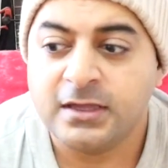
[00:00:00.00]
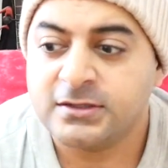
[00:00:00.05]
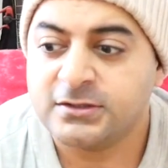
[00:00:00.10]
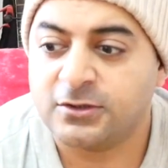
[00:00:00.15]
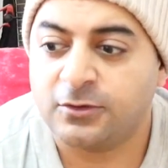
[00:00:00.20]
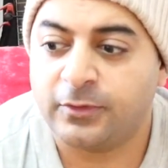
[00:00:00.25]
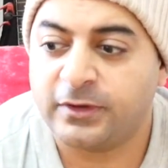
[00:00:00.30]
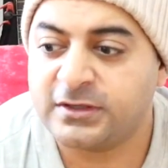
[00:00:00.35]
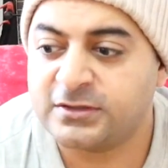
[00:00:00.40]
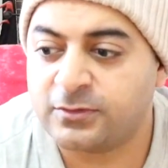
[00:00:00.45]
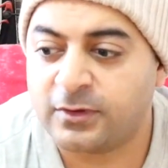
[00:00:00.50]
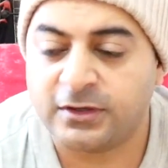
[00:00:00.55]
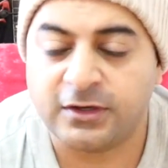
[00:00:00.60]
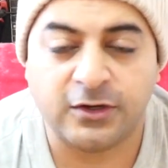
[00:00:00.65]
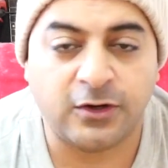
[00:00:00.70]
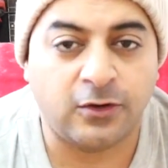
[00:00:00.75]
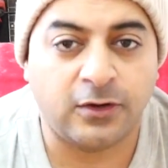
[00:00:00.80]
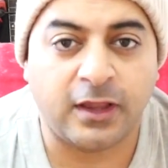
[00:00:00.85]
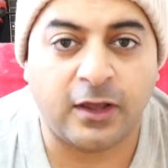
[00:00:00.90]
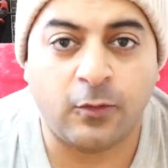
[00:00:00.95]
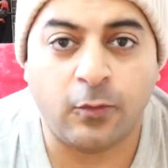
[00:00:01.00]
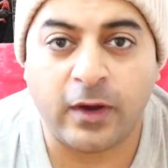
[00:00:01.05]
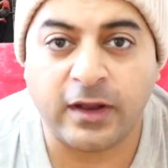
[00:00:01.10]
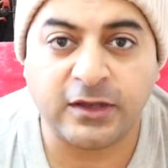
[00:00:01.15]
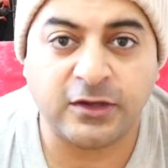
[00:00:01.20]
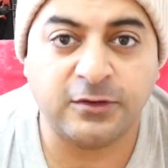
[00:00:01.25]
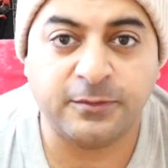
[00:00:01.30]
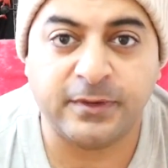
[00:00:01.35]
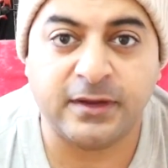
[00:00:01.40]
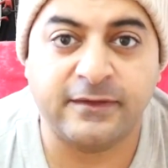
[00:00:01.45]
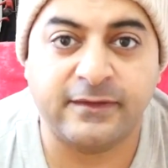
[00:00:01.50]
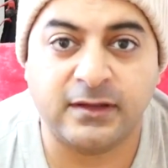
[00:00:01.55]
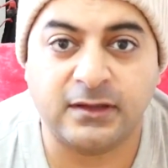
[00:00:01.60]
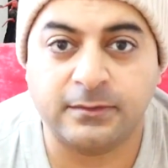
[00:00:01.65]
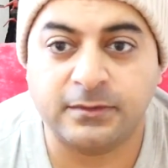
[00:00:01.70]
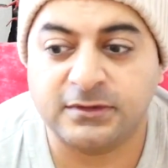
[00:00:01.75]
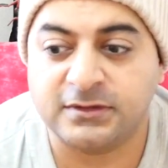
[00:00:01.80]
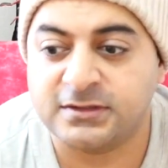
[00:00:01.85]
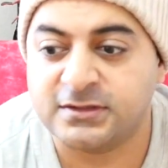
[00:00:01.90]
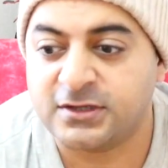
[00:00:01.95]
So we just want to know like when you'd be
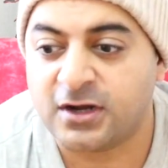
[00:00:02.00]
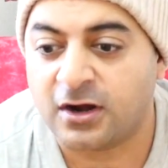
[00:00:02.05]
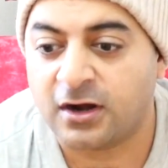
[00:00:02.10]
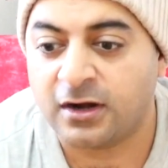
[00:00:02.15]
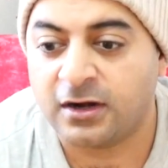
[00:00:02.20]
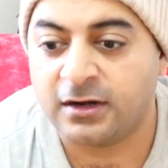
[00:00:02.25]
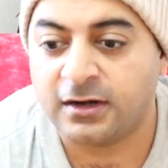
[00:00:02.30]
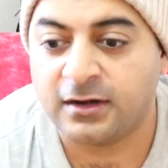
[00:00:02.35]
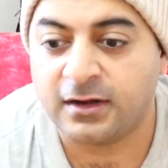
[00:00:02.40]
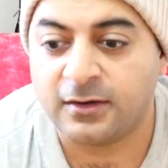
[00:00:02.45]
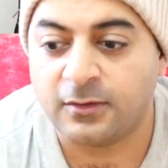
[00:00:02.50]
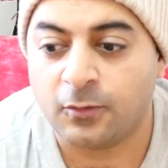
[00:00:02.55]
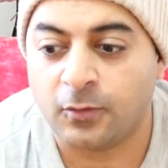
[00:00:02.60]
available to start,